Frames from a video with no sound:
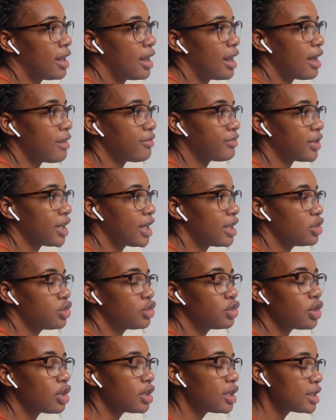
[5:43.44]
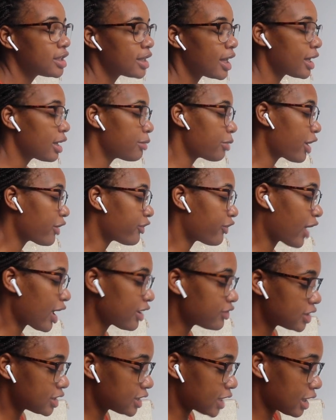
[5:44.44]
Lovely. You should only take about
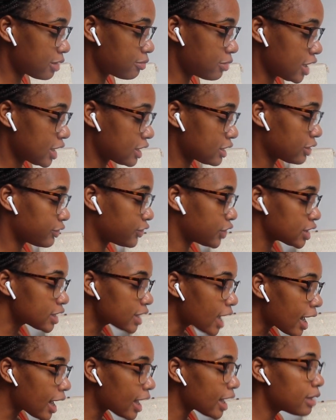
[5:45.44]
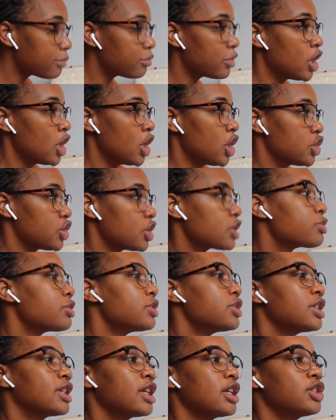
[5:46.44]
5 to 10 minutes of your time. Just
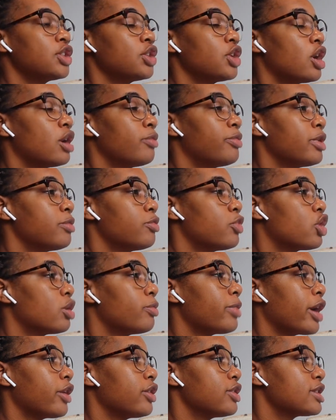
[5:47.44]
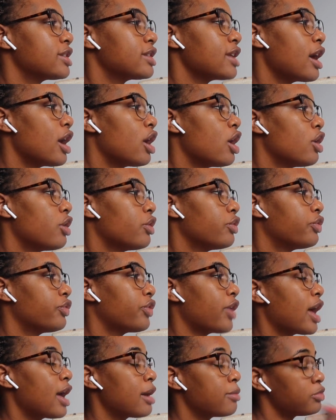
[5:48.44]
want to get to know a bit more about yourself,
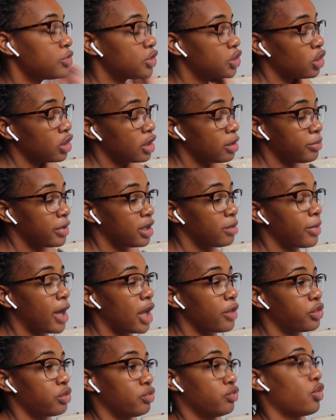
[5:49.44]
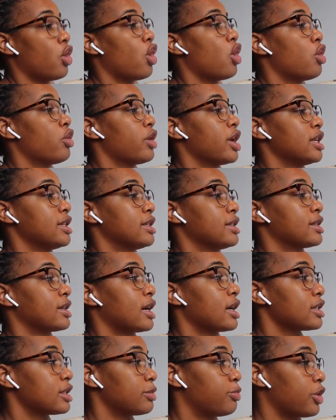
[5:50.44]
talk a bit about the role and
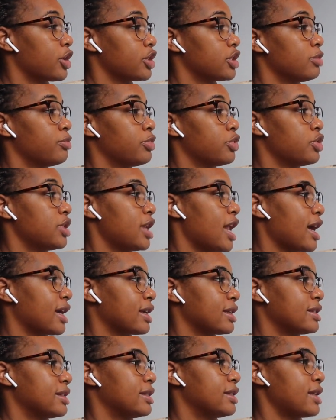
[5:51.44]
discuss possible next